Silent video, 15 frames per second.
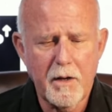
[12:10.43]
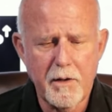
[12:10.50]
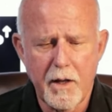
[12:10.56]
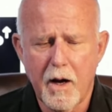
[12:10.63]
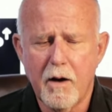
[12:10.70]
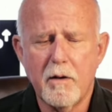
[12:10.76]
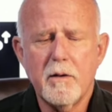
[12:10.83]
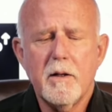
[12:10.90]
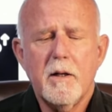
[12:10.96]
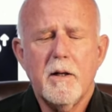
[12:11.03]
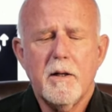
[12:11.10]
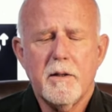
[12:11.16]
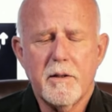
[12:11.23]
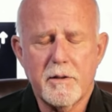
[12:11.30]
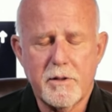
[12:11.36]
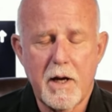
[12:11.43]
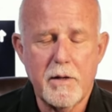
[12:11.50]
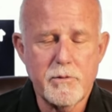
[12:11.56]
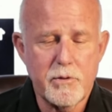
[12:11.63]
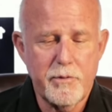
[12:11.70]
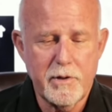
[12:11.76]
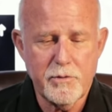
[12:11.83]
Now, the
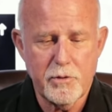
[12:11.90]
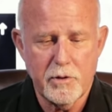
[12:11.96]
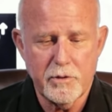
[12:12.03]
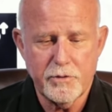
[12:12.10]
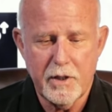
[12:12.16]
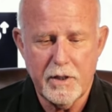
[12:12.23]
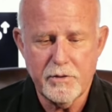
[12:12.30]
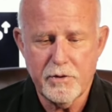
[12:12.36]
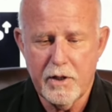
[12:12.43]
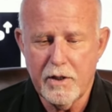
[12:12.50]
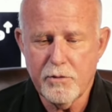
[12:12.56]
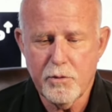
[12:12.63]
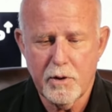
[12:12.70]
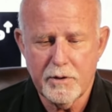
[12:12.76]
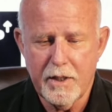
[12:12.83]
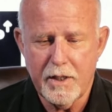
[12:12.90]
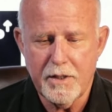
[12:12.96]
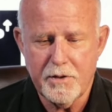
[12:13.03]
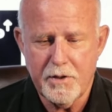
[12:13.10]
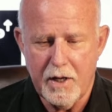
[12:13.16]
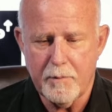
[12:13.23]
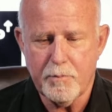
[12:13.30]
Times of Israel says Israel
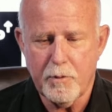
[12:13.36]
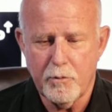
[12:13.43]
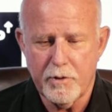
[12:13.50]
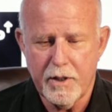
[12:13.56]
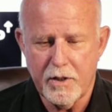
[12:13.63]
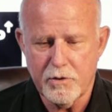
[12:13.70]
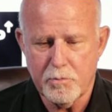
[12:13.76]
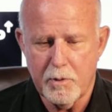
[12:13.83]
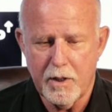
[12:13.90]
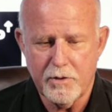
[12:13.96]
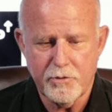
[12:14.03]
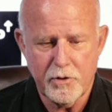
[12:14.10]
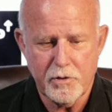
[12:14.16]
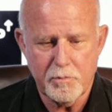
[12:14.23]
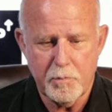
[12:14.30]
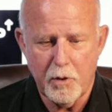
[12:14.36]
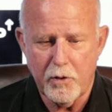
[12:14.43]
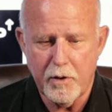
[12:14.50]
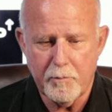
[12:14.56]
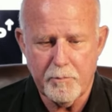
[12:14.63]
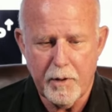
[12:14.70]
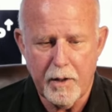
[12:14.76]
didn't tamper with Hezbollah's
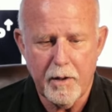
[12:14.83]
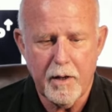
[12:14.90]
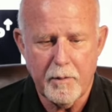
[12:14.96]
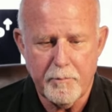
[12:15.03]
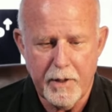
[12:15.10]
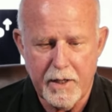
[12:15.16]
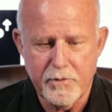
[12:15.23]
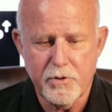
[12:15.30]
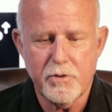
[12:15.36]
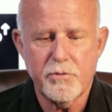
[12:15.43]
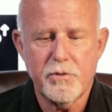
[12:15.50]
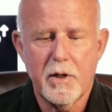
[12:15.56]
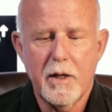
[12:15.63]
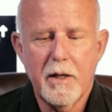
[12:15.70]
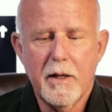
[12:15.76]
exploding pagers.